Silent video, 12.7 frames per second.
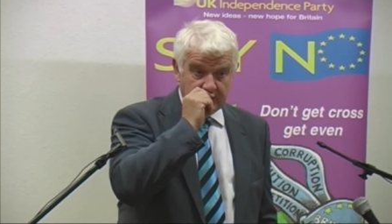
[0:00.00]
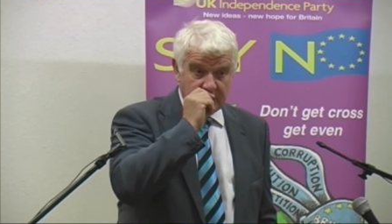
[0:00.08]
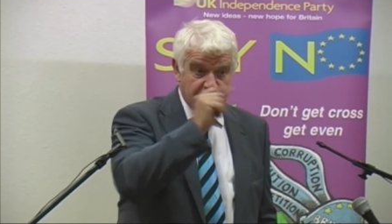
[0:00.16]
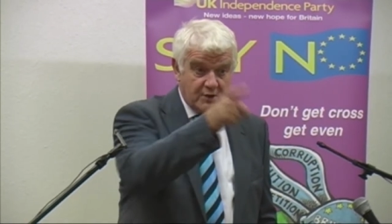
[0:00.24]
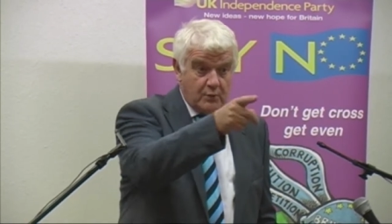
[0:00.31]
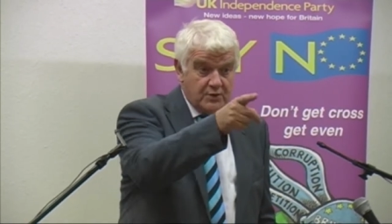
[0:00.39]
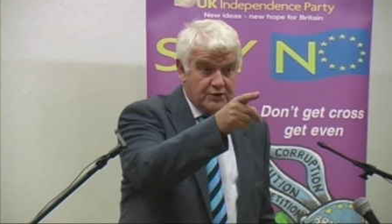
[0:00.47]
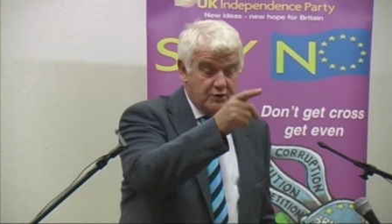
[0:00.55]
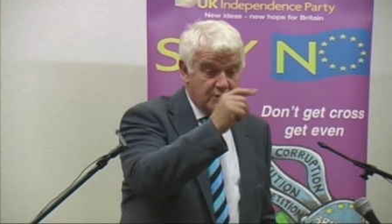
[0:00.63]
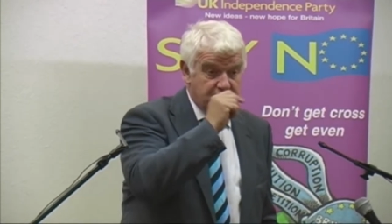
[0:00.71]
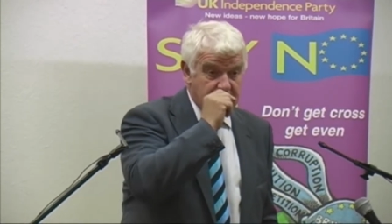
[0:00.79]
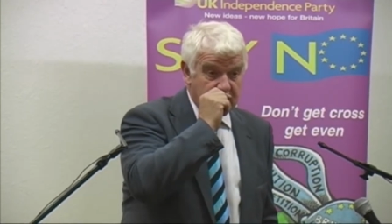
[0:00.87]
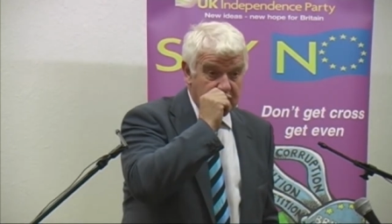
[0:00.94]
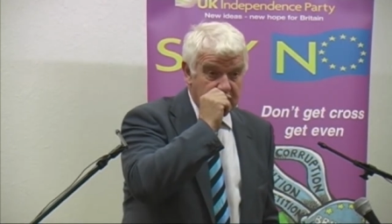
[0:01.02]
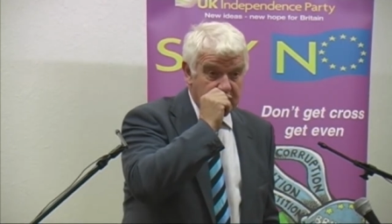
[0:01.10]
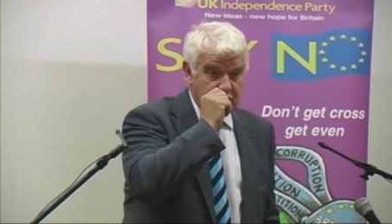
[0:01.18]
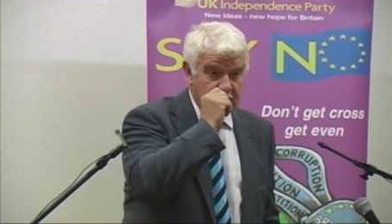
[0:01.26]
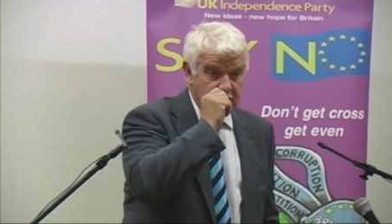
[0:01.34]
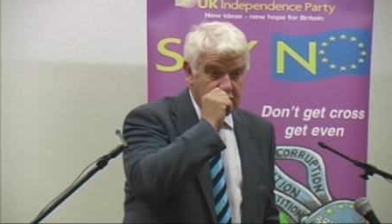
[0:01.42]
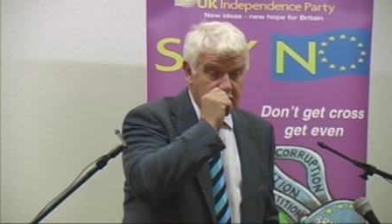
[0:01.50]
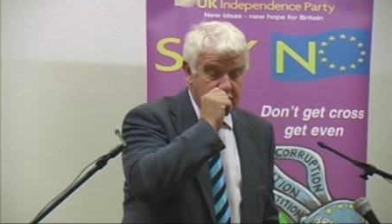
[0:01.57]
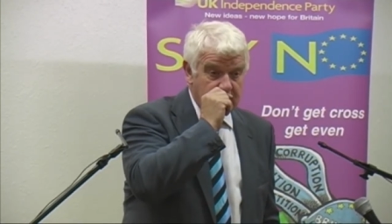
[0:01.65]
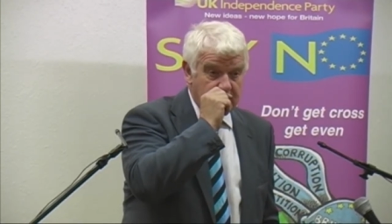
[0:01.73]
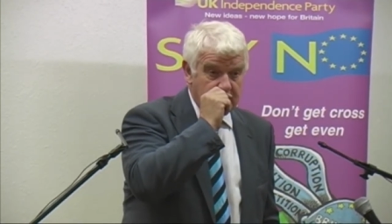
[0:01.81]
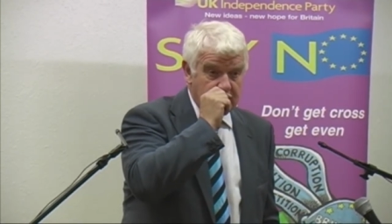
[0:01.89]
So, what's yours? Uh, I
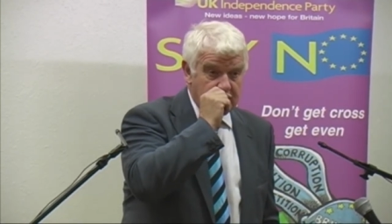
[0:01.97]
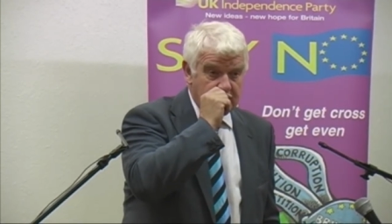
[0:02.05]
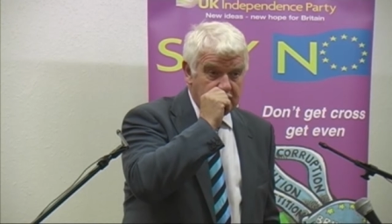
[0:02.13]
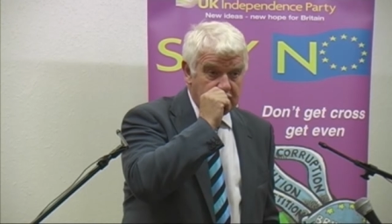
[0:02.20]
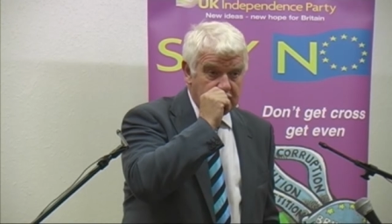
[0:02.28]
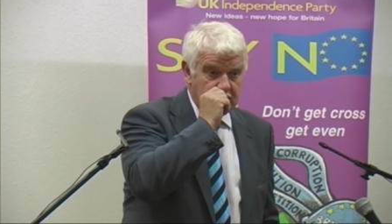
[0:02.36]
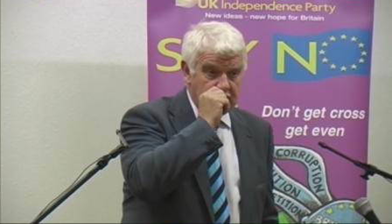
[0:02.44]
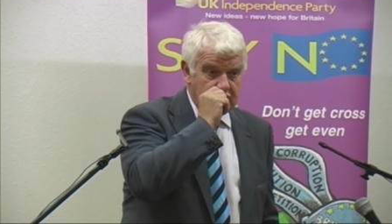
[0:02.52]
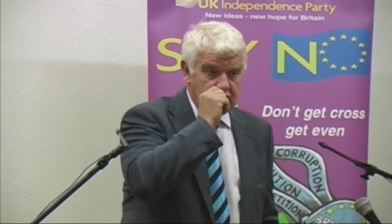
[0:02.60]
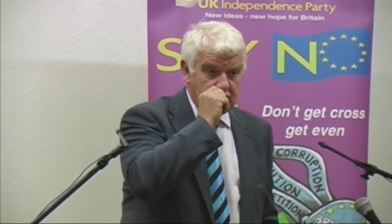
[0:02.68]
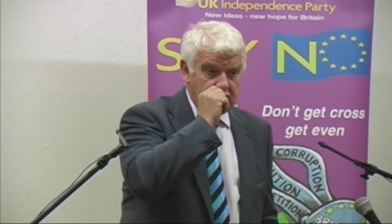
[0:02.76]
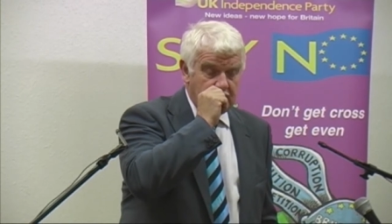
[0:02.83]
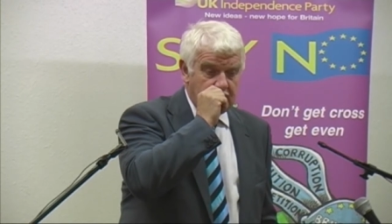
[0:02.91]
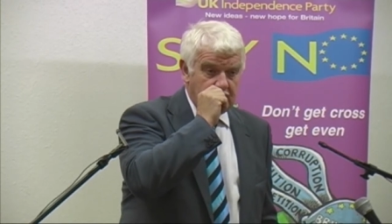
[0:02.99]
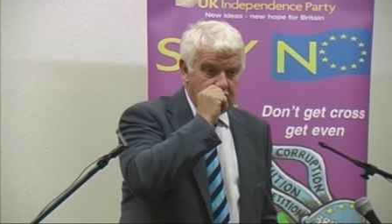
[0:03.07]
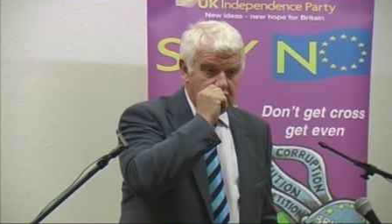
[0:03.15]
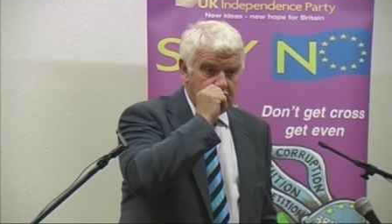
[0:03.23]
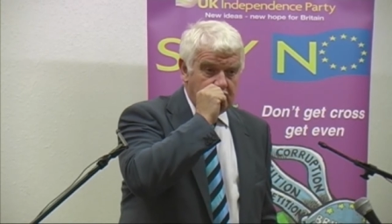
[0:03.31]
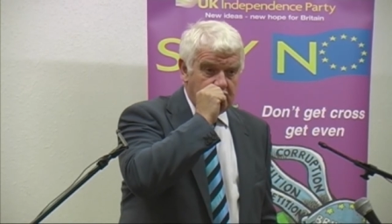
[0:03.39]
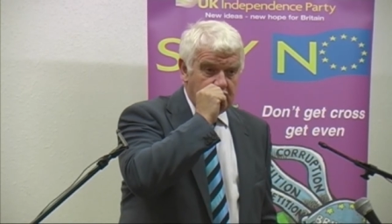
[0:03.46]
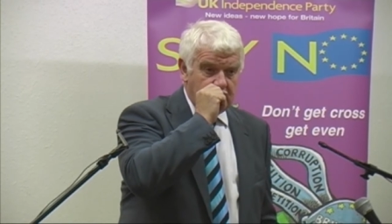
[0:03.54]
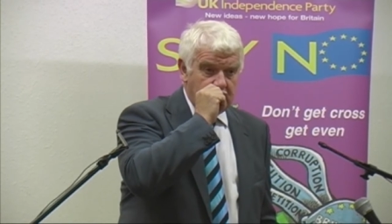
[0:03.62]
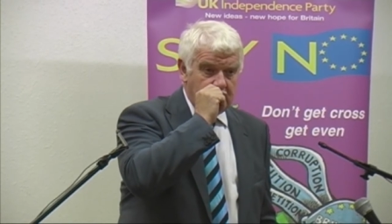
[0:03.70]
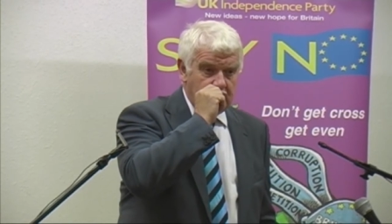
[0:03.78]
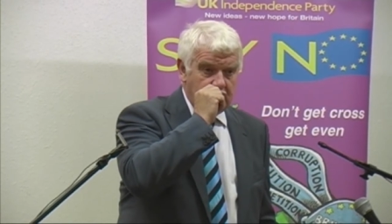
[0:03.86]
was wondering uh, if they
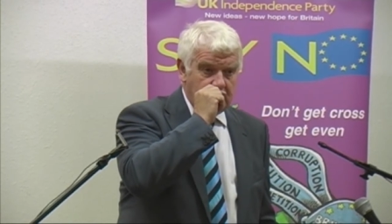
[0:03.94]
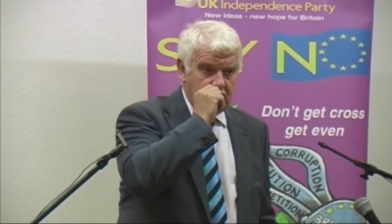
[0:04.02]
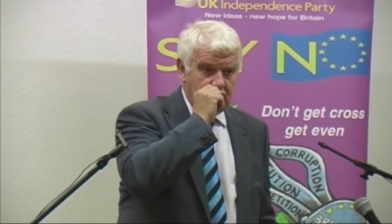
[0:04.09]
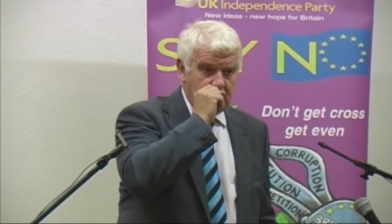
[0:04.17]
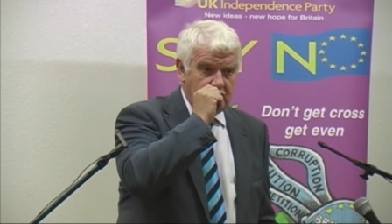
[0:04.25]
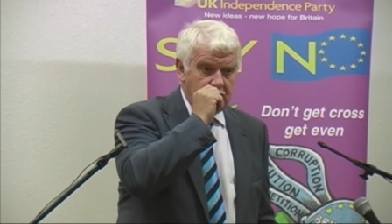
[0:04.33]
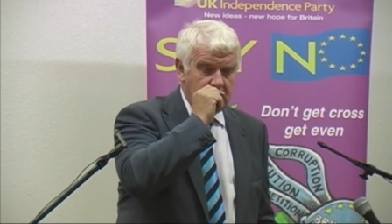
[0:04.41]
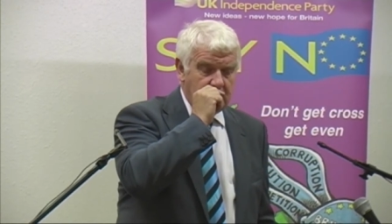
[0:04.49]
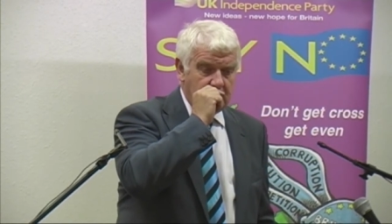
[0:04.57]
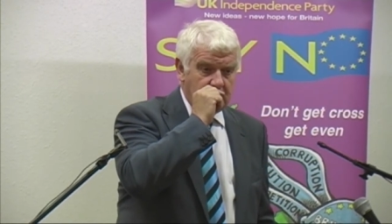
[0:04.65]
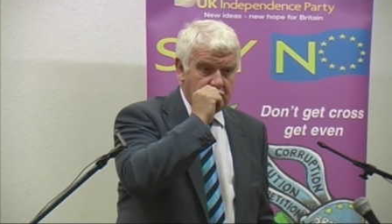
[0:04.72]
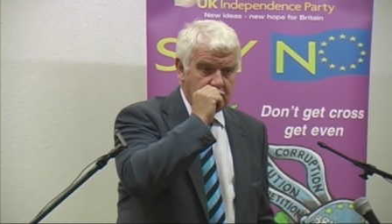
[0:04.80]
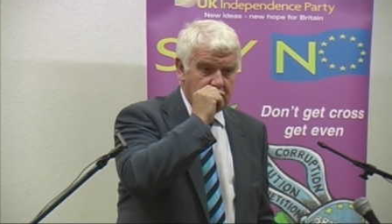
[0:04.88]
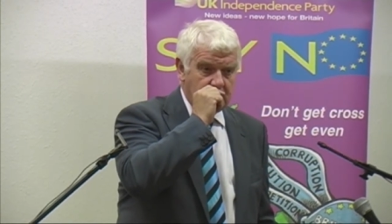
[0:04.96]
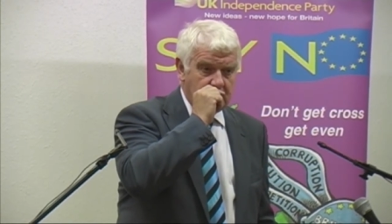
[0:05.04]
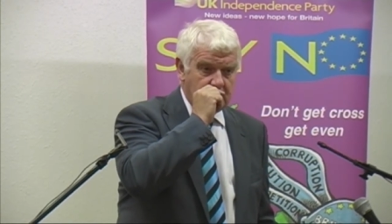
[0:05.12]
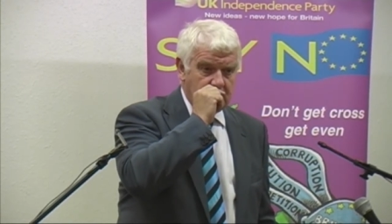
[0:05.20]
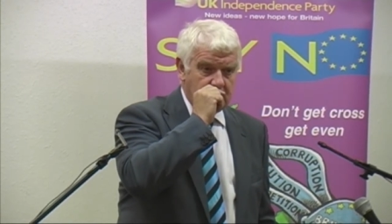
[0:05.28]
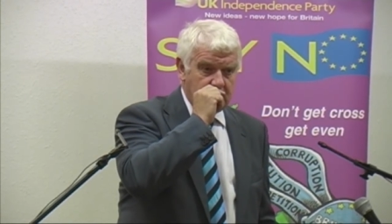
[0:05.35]
do not comply